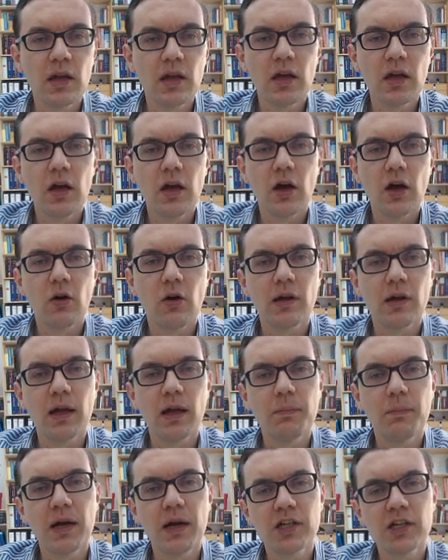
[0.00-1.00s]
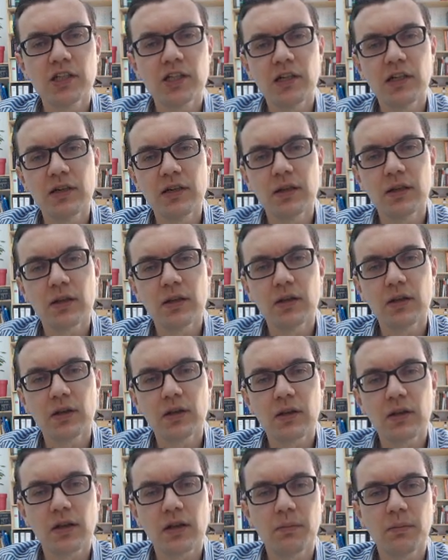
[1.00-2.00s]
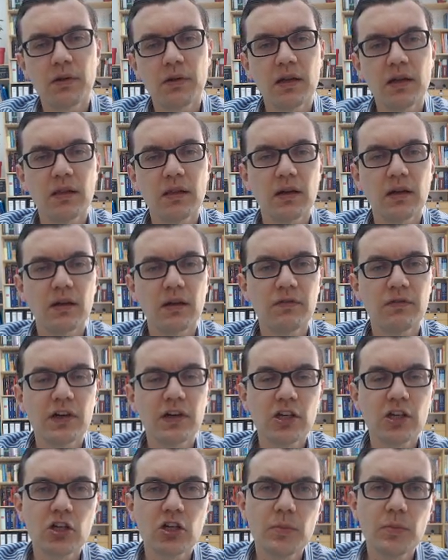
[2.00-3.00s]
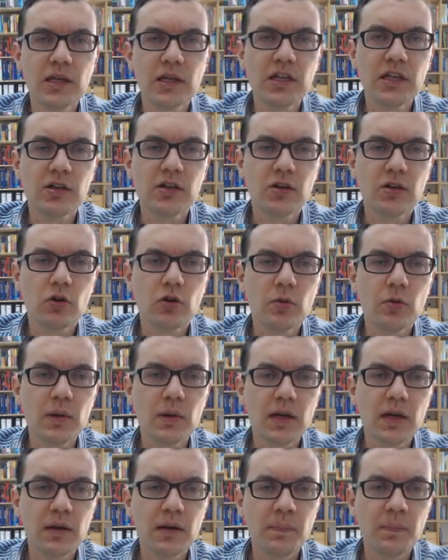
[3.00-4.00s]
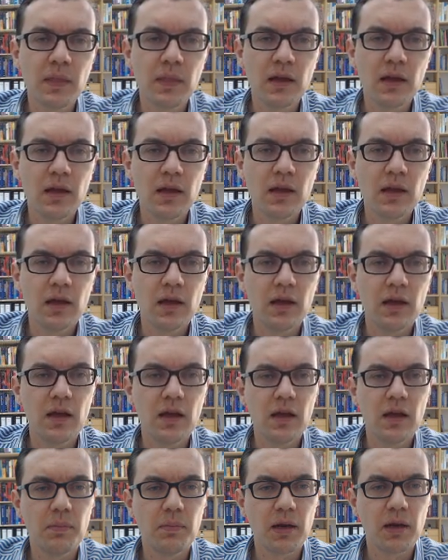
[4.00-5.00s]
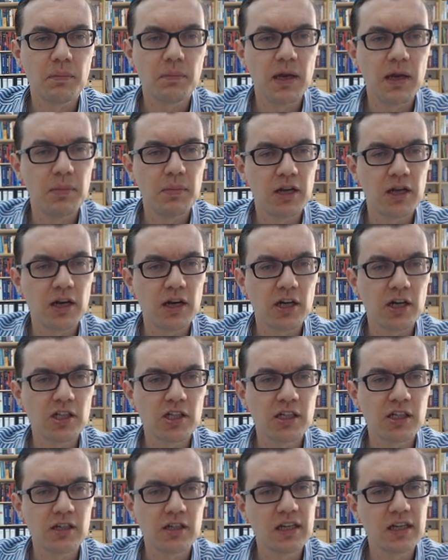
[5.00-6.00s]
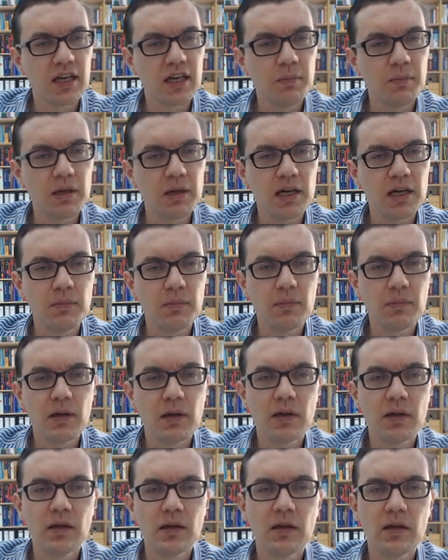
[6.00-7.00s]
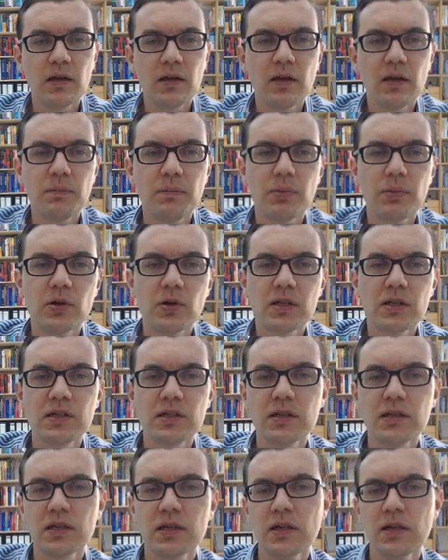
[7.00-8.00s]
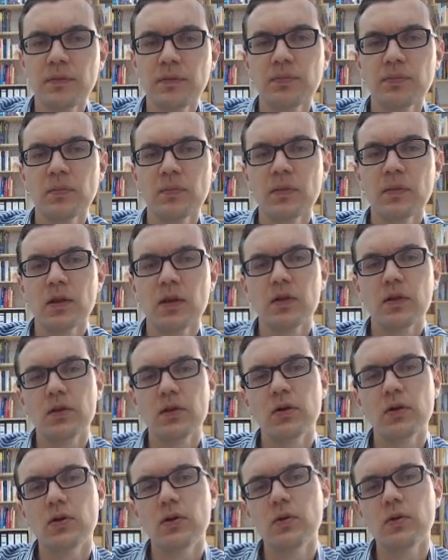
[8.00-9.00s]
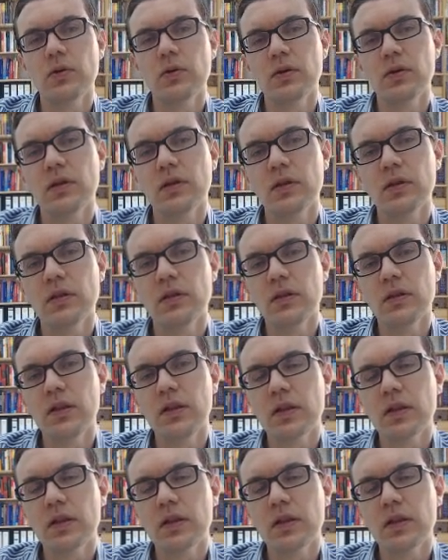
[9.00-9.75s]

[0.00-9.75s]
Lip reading: Okay, bike sharing is not something that is very common here in Oman, but maybe car sharing can become important. Though these are